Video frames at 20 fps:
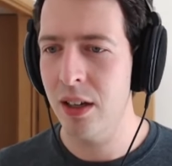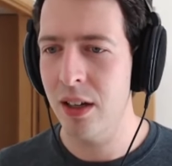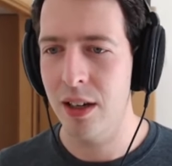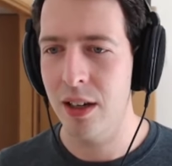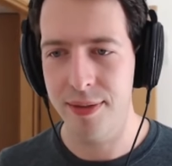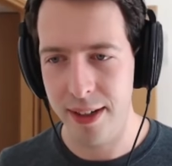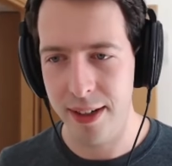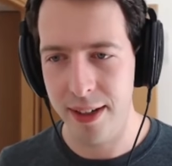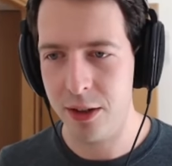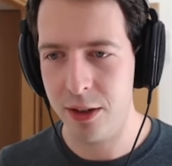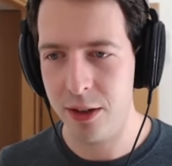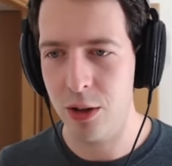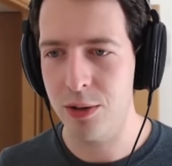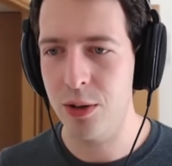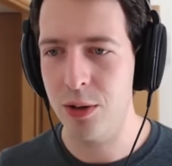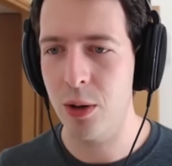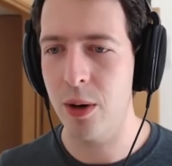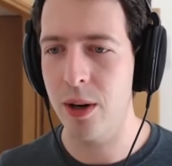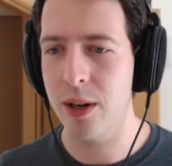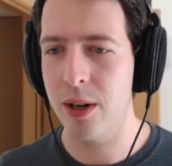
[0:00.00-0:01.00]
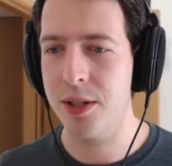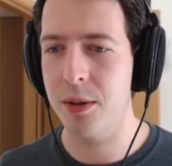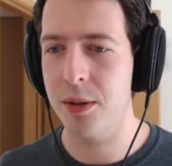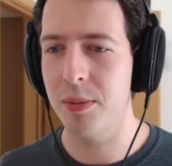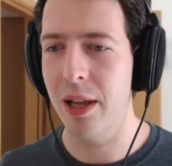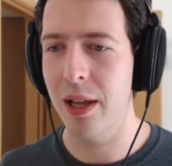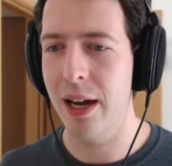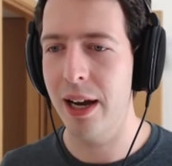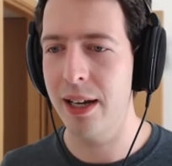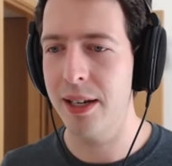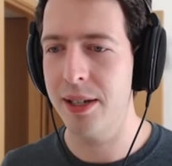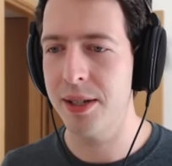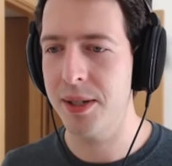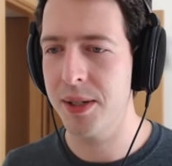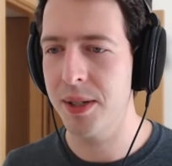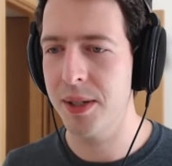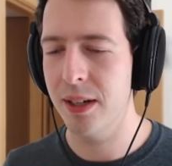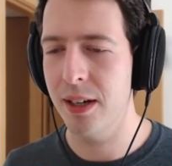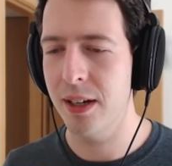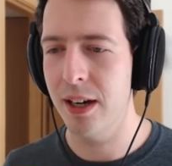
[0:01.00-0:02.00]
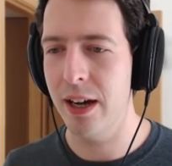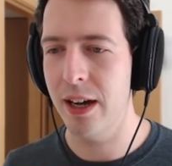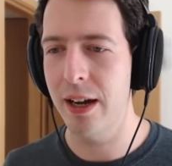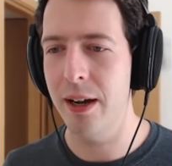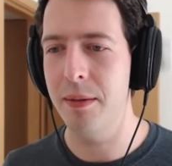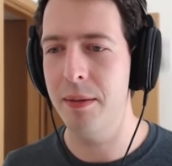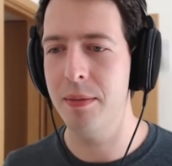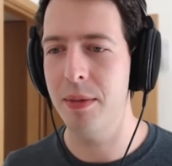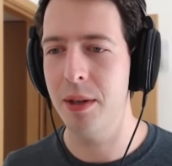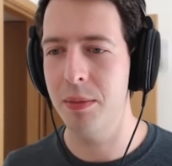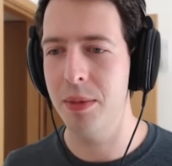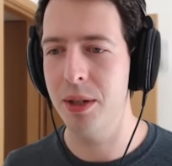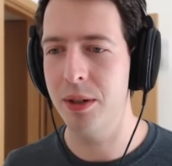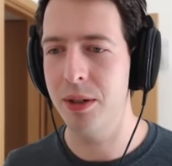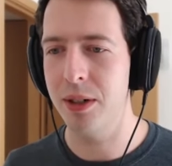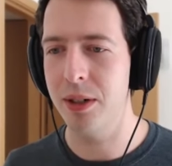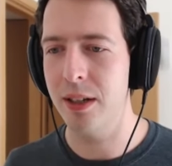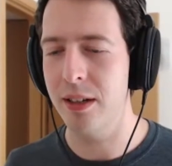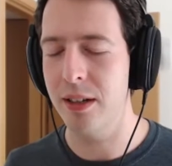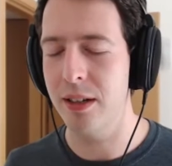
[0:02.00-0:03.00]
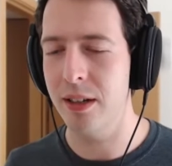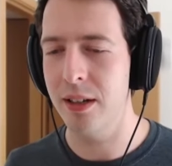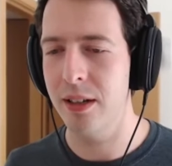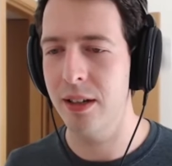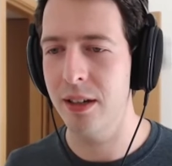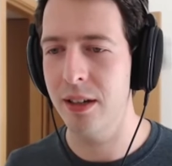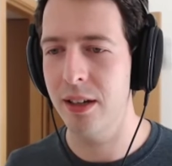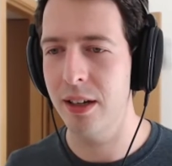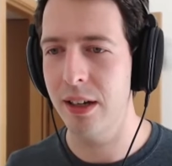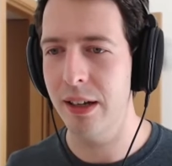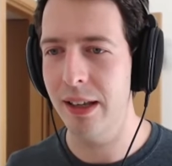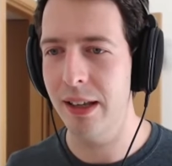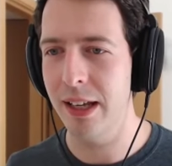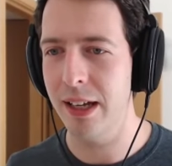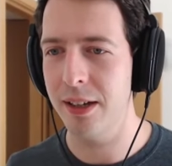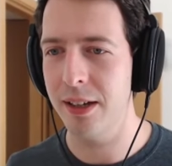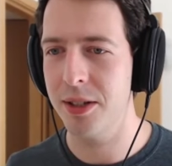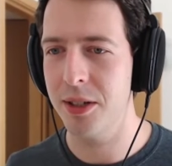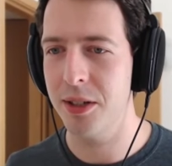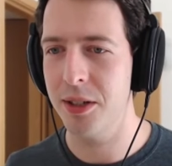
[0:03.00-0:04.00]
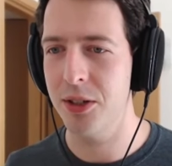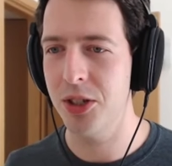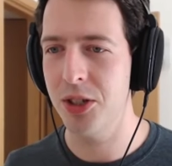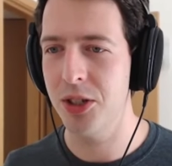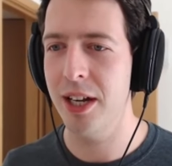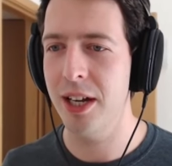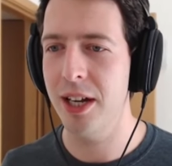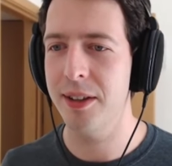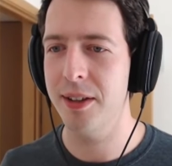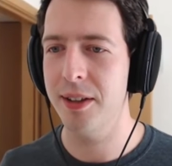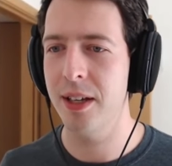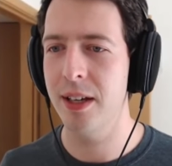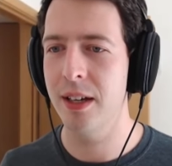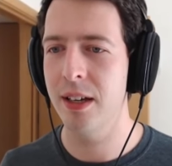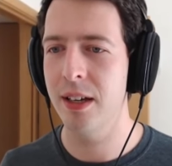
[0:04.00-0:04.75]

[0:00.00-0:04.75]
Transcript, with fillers: And Victor, of course, supplies um, a million uh, links in the chat.